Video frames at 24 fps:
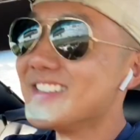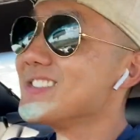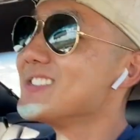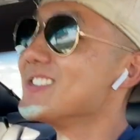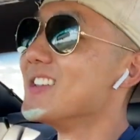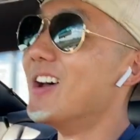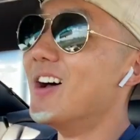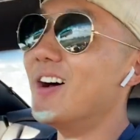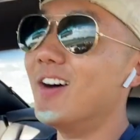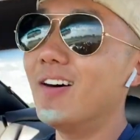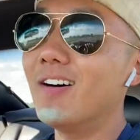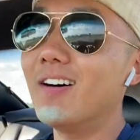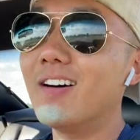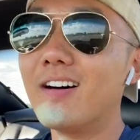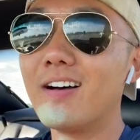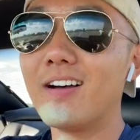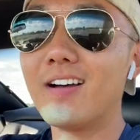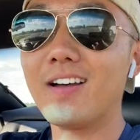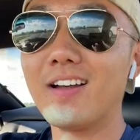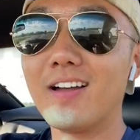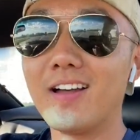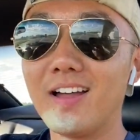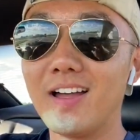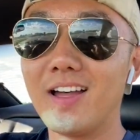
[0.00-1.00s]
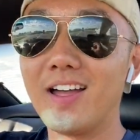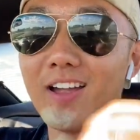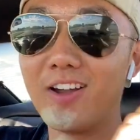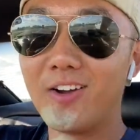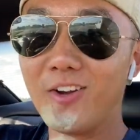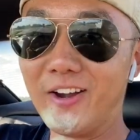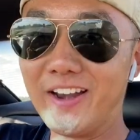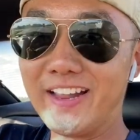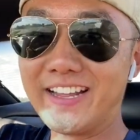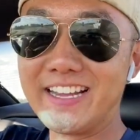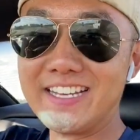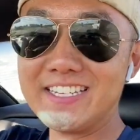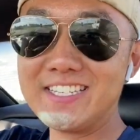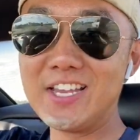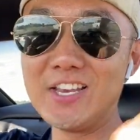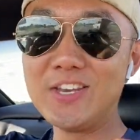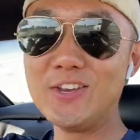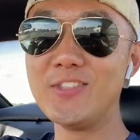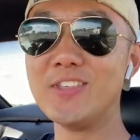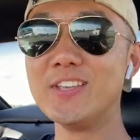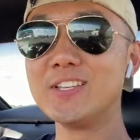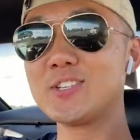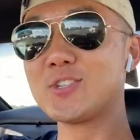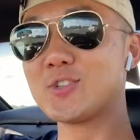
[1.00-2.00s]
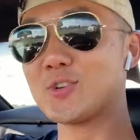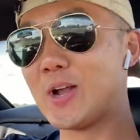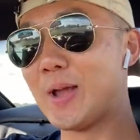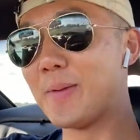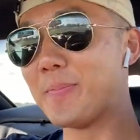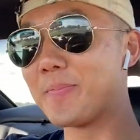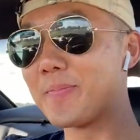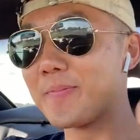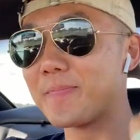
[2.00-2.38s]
So we're gonna continue this trip.